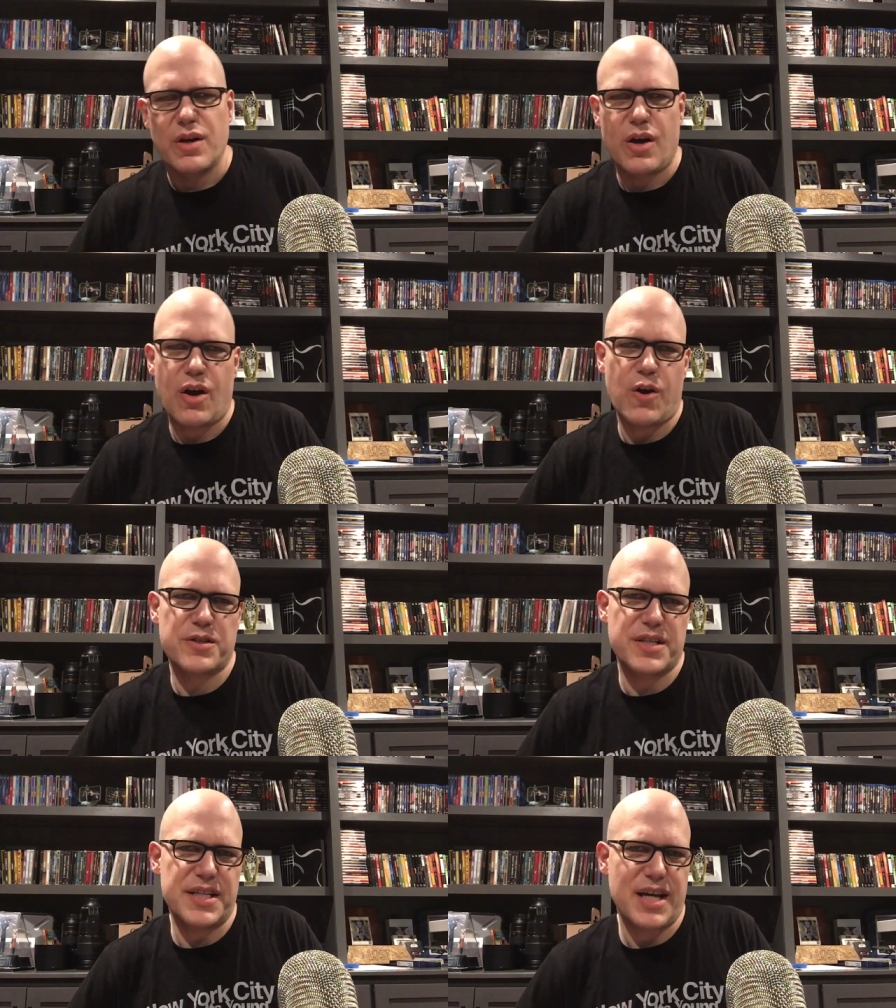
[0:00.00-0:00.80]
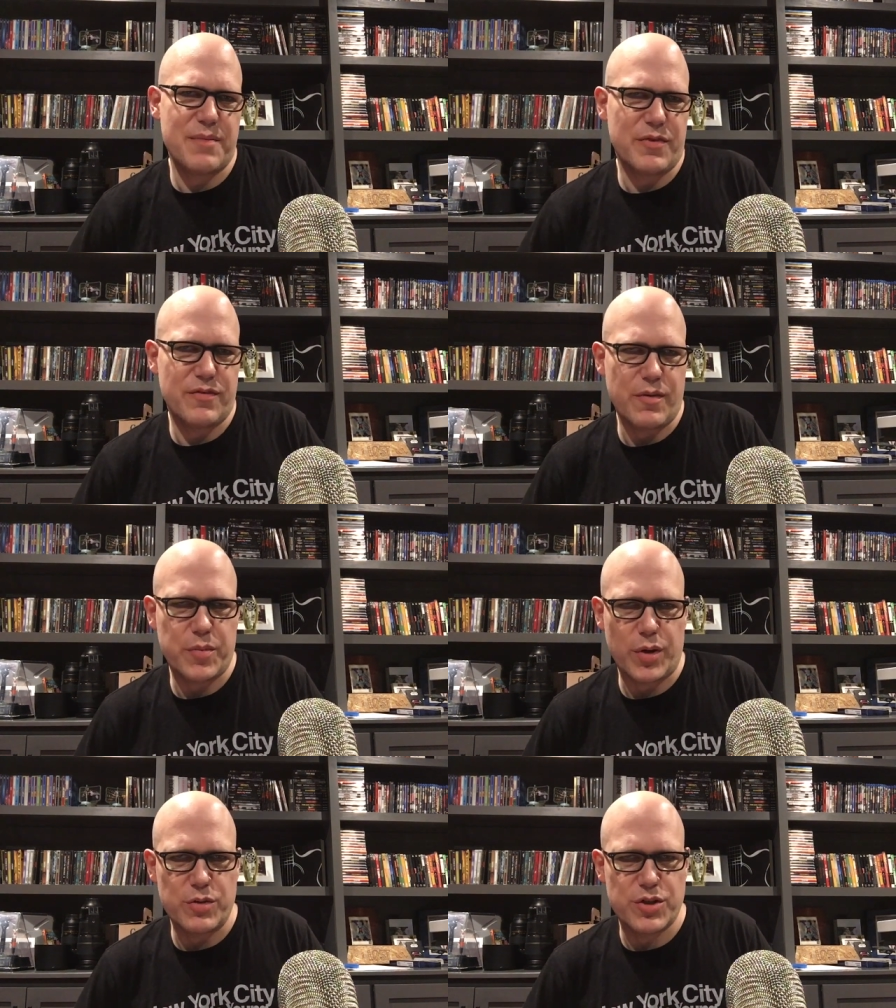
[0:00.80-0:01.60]
artsy type of
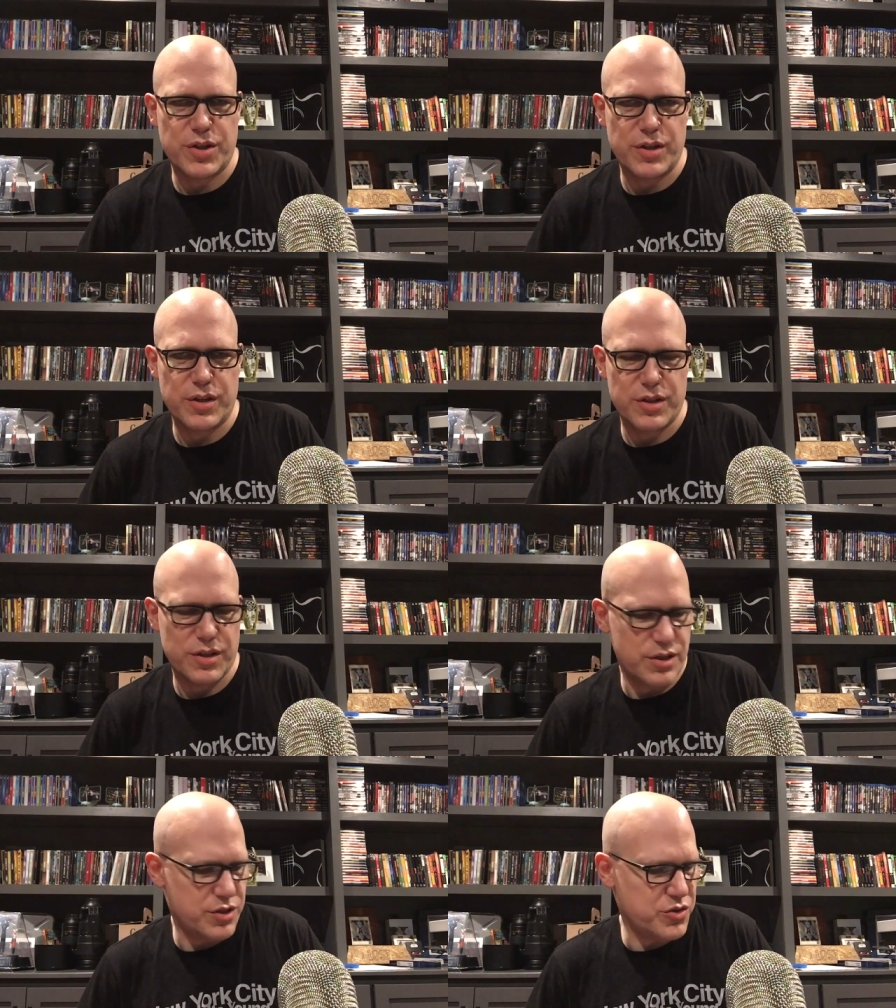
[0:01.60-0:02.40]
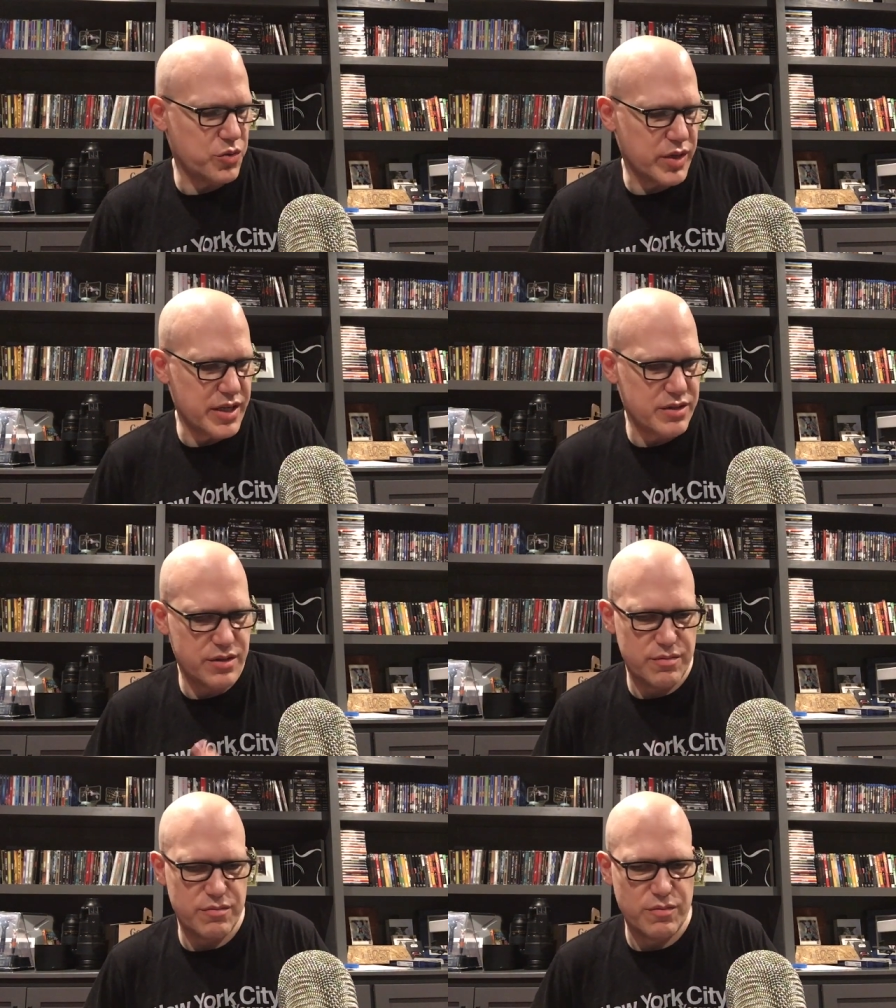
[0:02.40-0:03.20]
approach to, to this story.
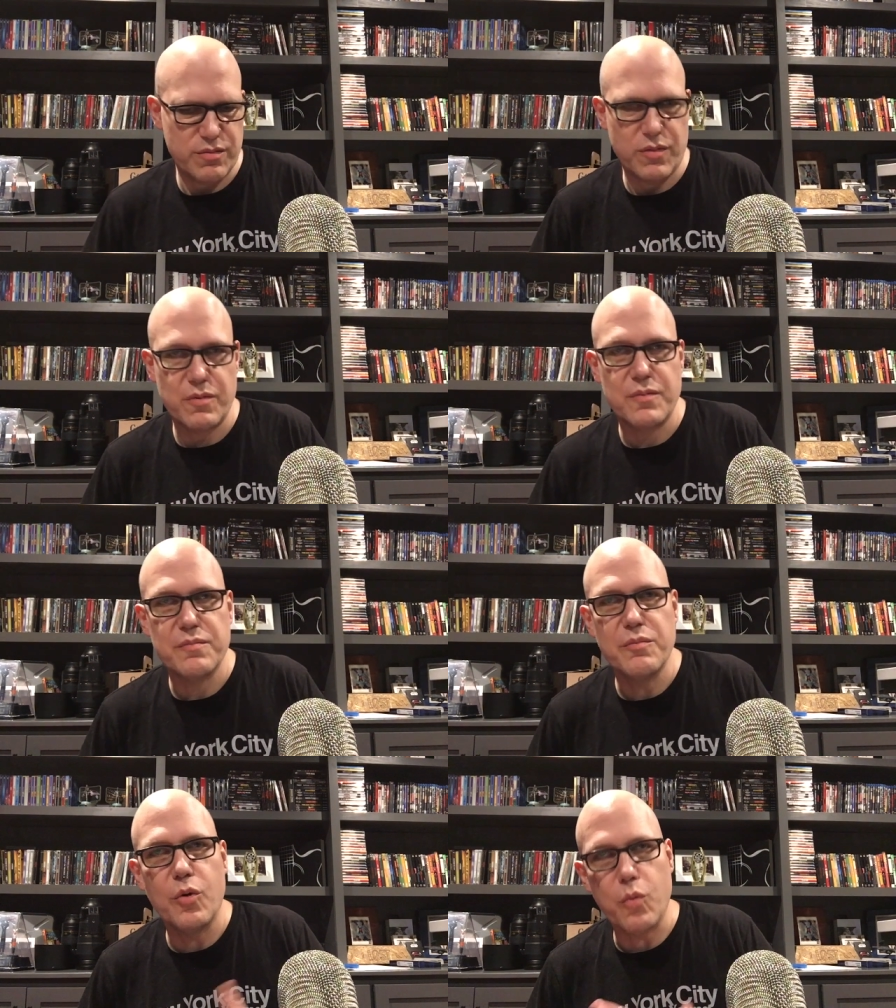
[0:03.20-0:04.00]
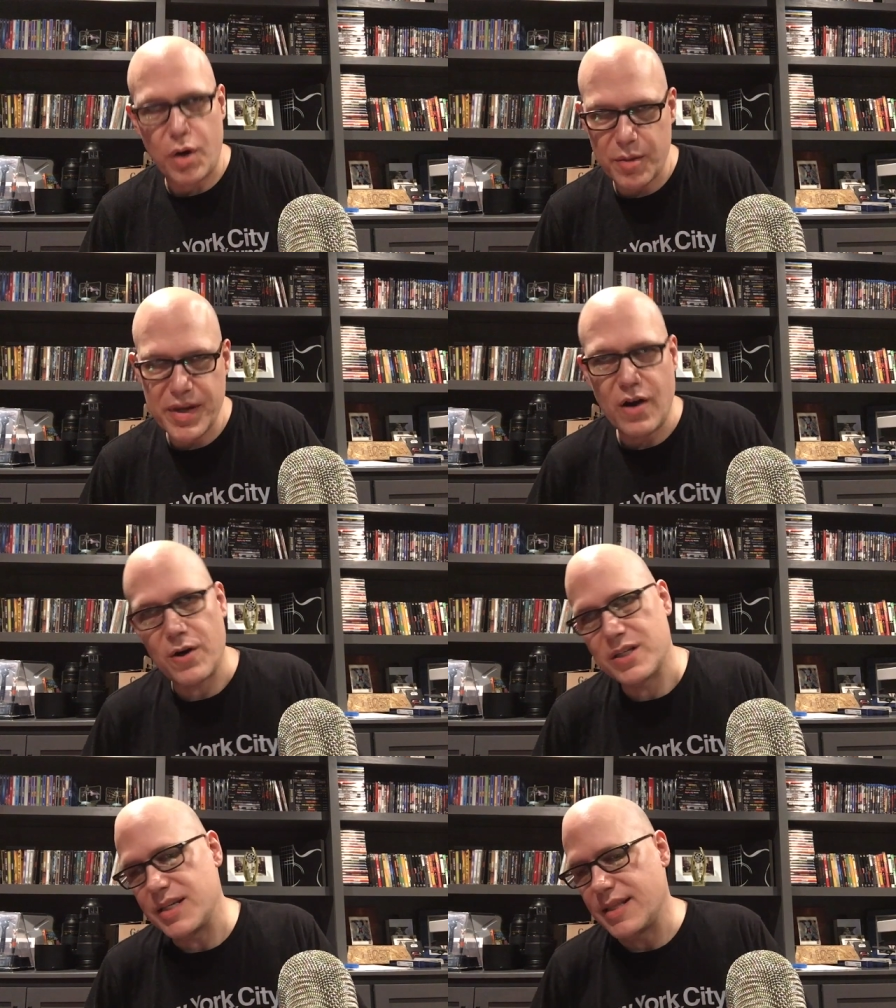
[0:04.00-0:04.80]
It's more wannabe
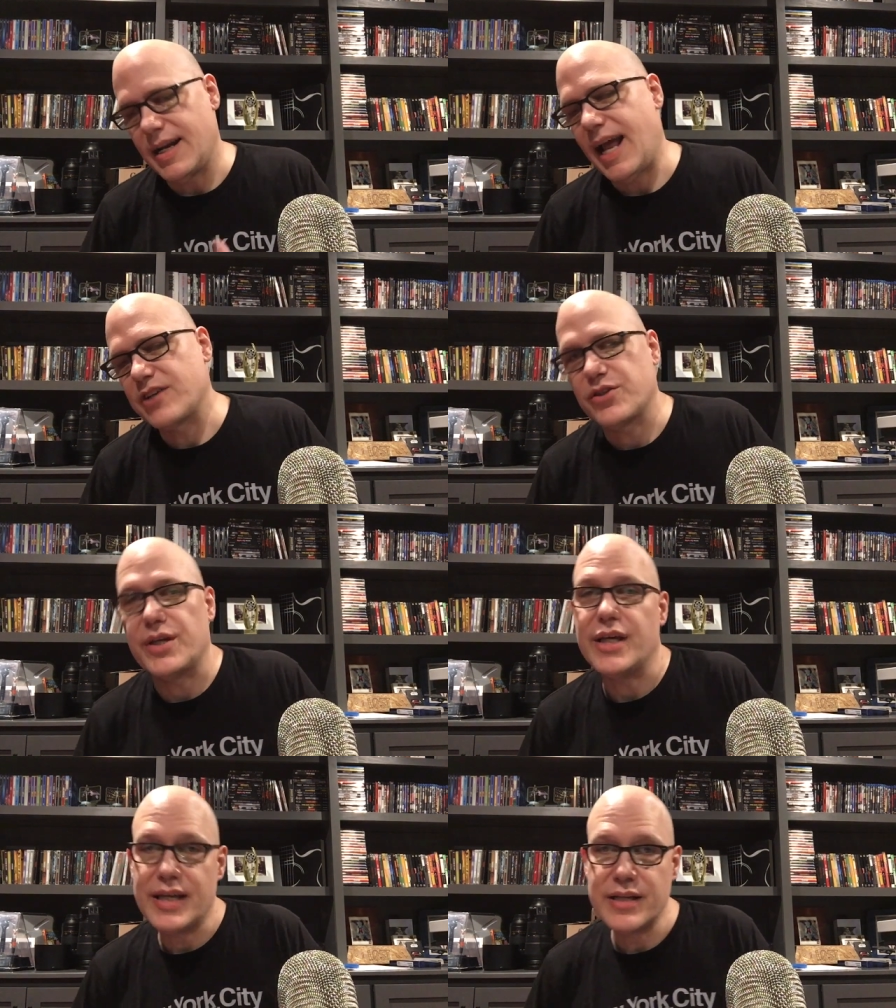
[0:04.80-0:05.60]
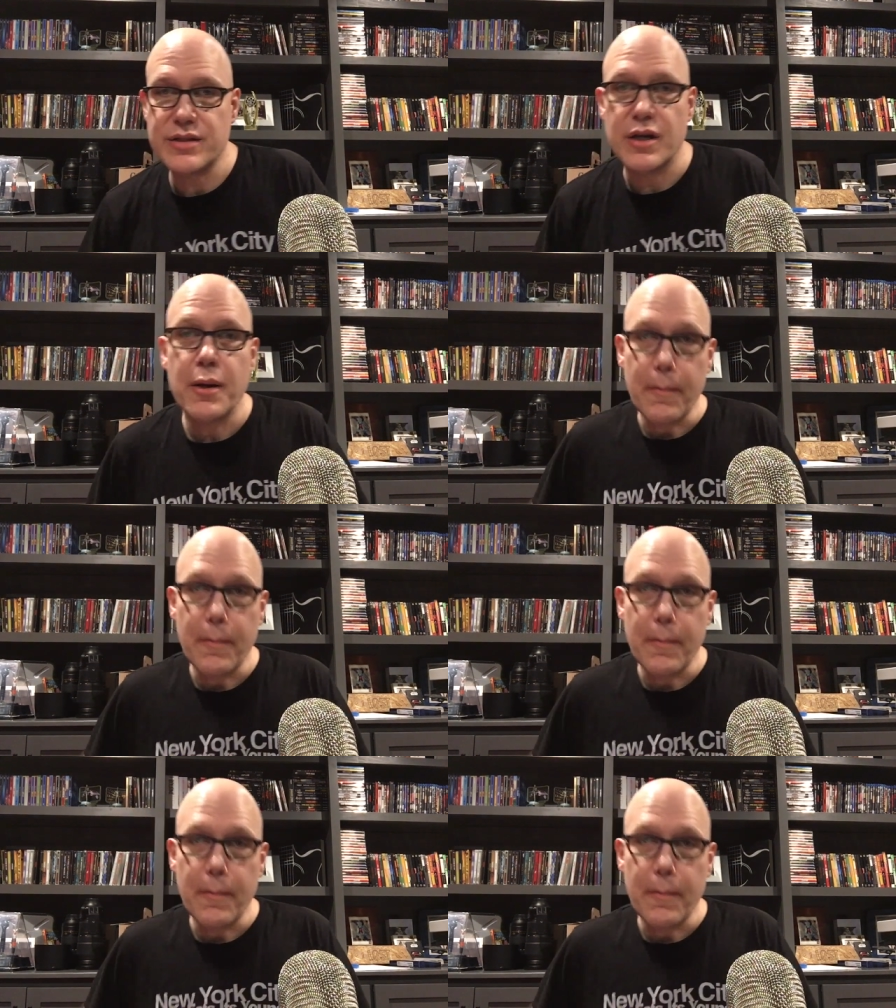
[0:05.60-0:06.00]
artsy than it actually is,